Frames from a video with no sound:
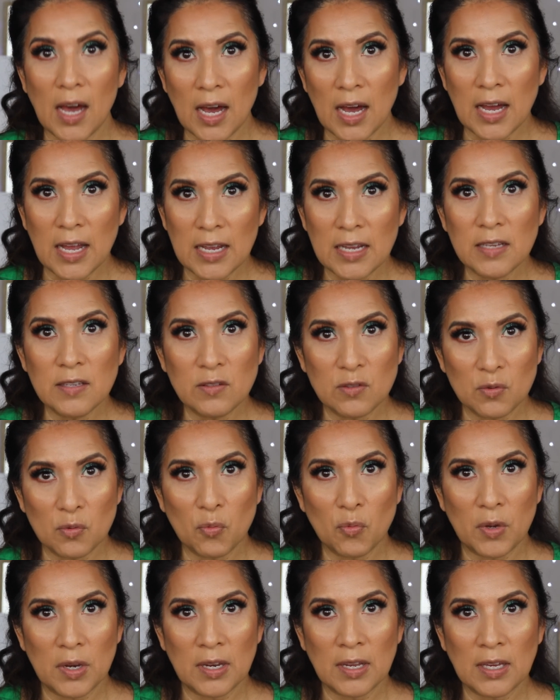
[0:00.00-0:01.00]
eyes
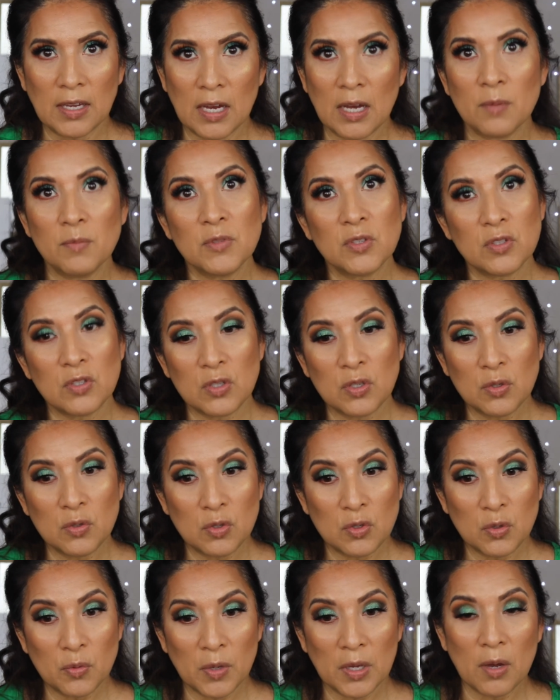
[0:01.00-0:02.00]
when it comes to
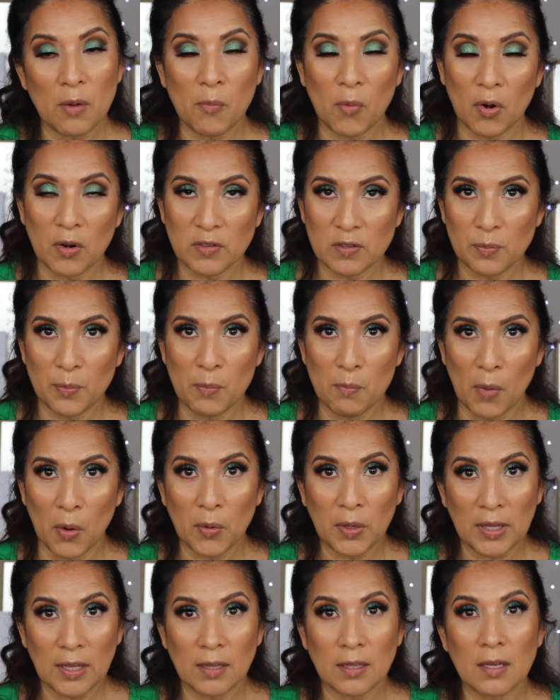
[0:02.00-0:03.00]
doing a more
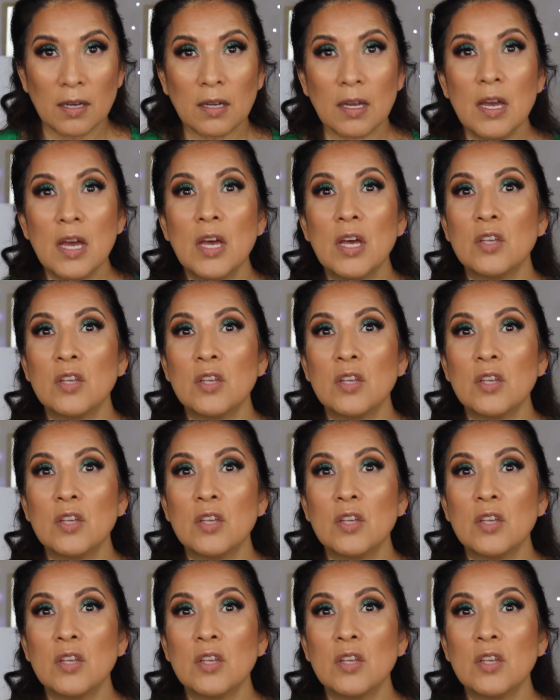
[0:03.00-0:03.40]
smoky look,